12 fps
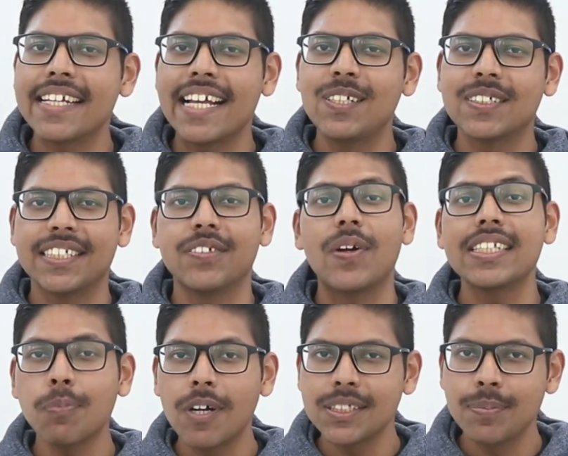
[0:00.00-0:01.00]
tell you certain
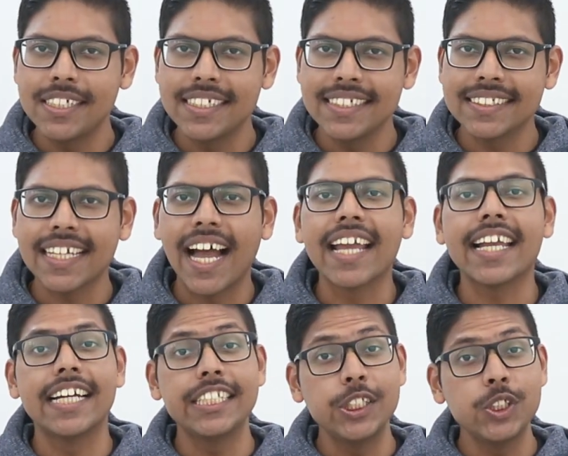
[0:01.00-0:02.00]
responsibilities I
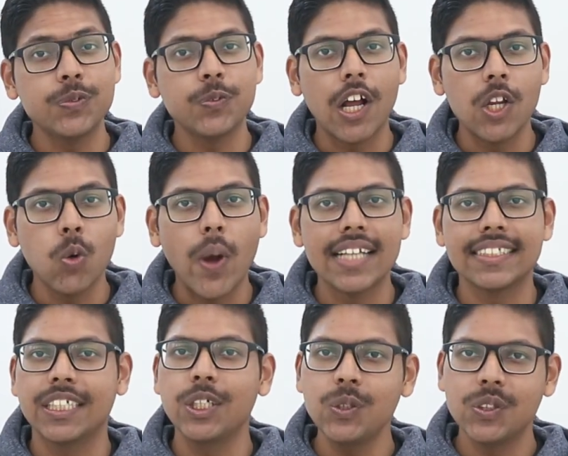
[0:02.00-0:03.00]
continue to follow as a
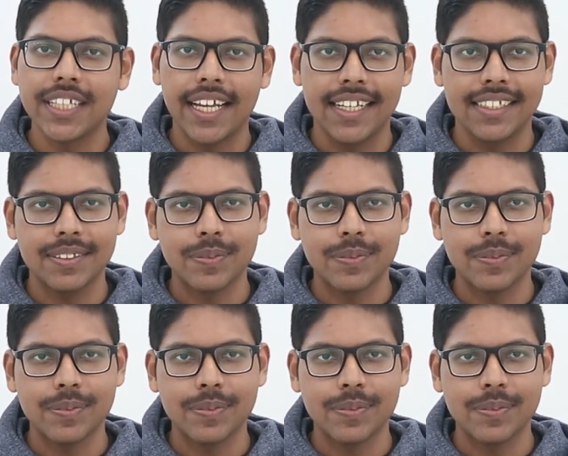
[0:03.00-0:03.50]
good tenant.